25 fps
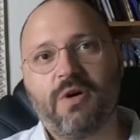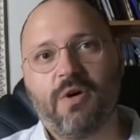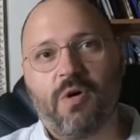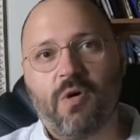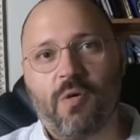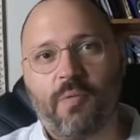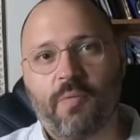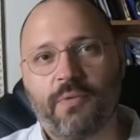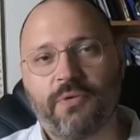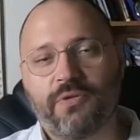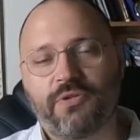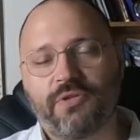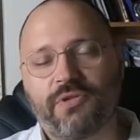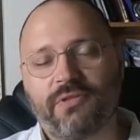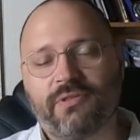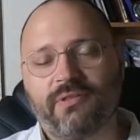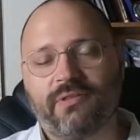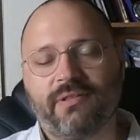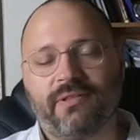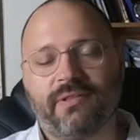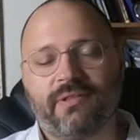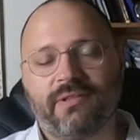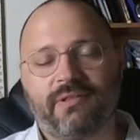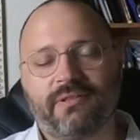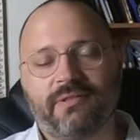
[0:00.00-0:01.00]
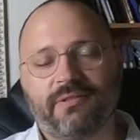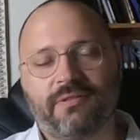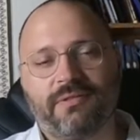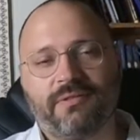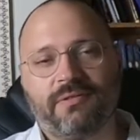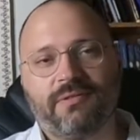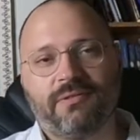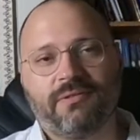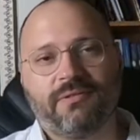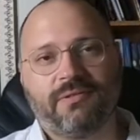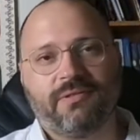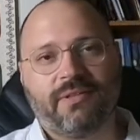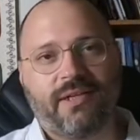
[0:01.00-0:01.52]
opportunity
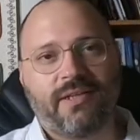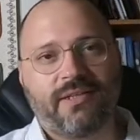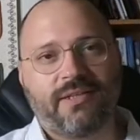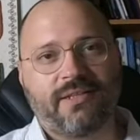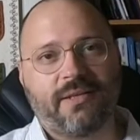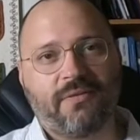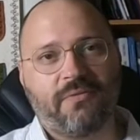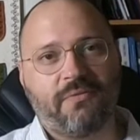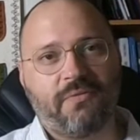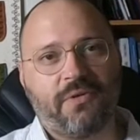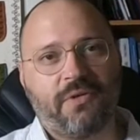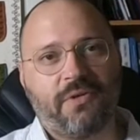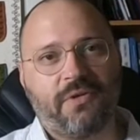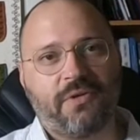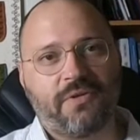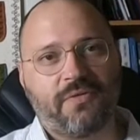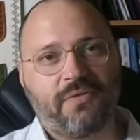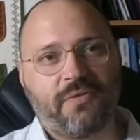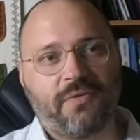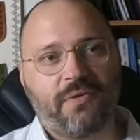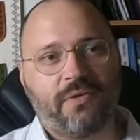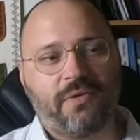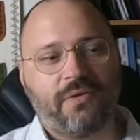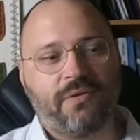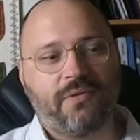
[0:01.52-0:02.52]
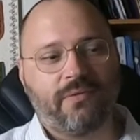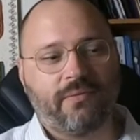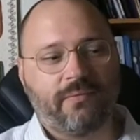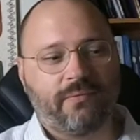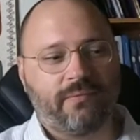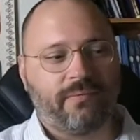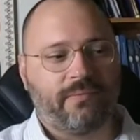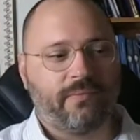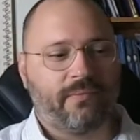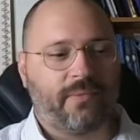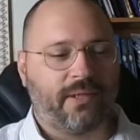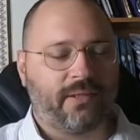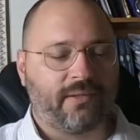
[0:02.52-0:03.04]
to take some videos for you.
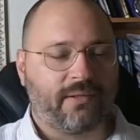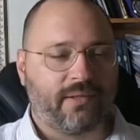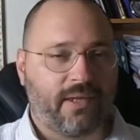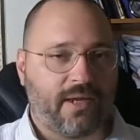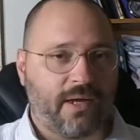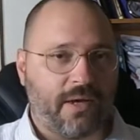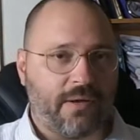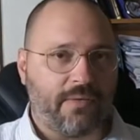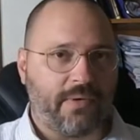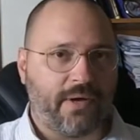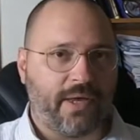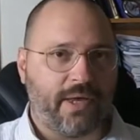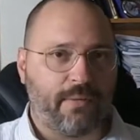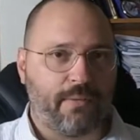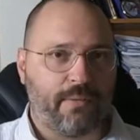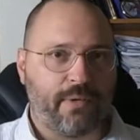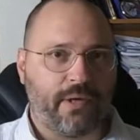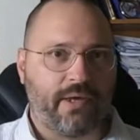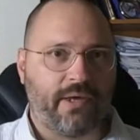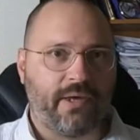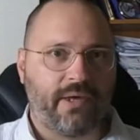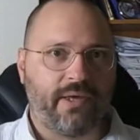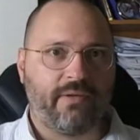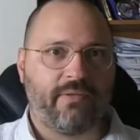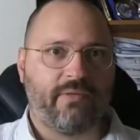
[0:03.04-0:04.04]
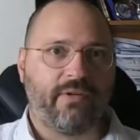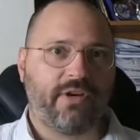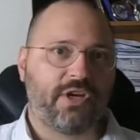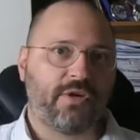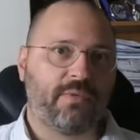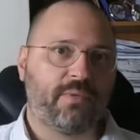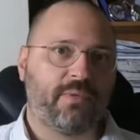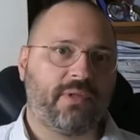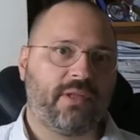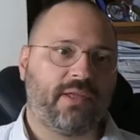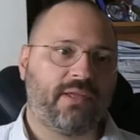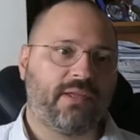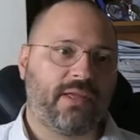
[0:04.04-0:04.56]
But now I am
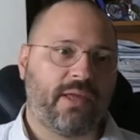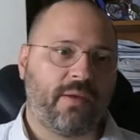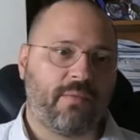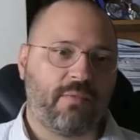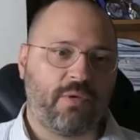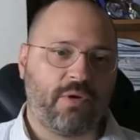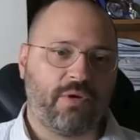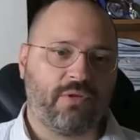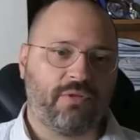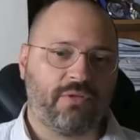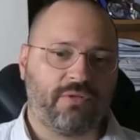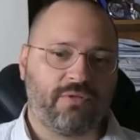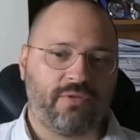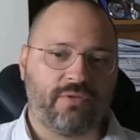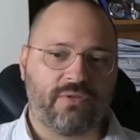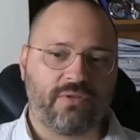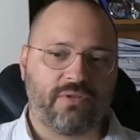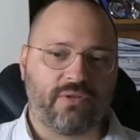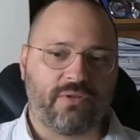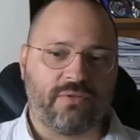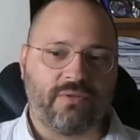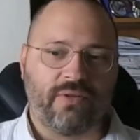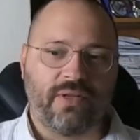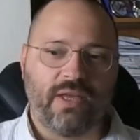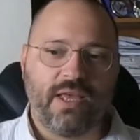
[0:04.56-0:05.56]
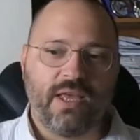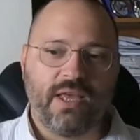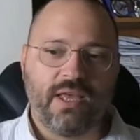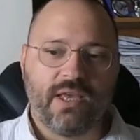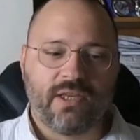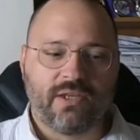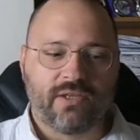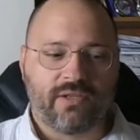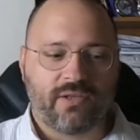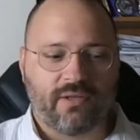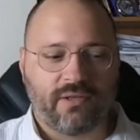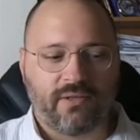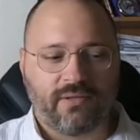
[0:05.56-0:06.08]
available and I am going to do so.
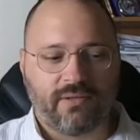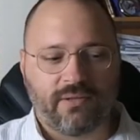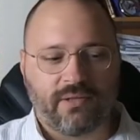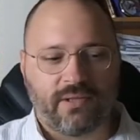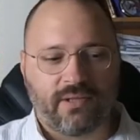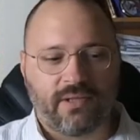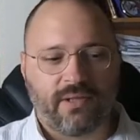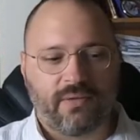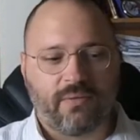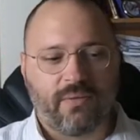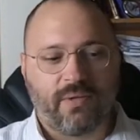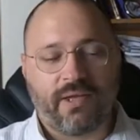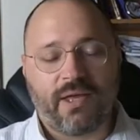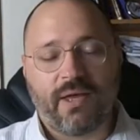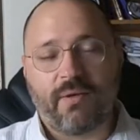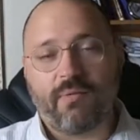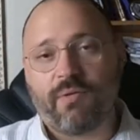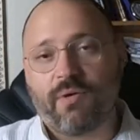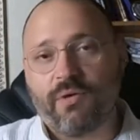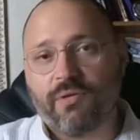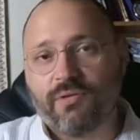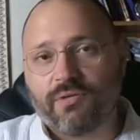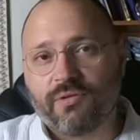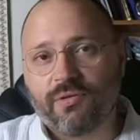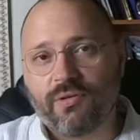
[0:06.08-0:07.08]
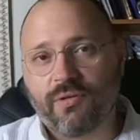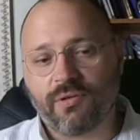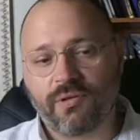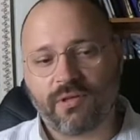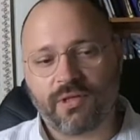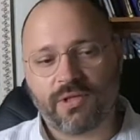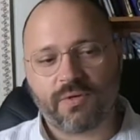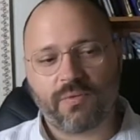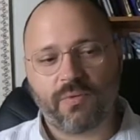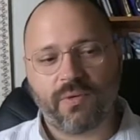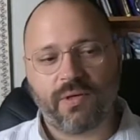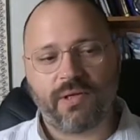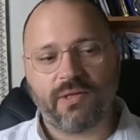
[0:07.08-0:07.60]
So what I'm going to talk
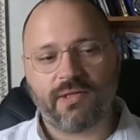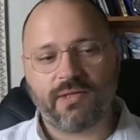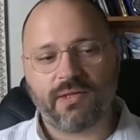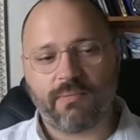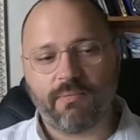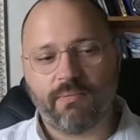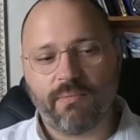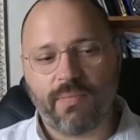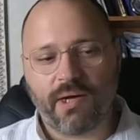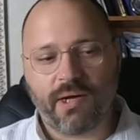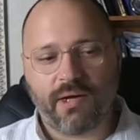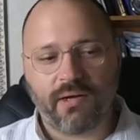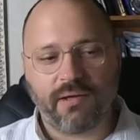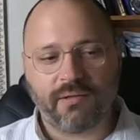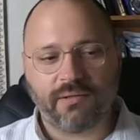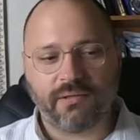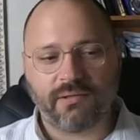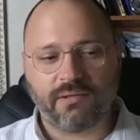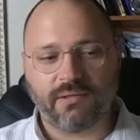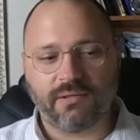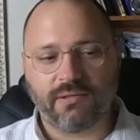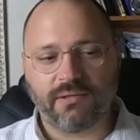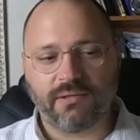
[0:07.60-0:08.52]
this week is about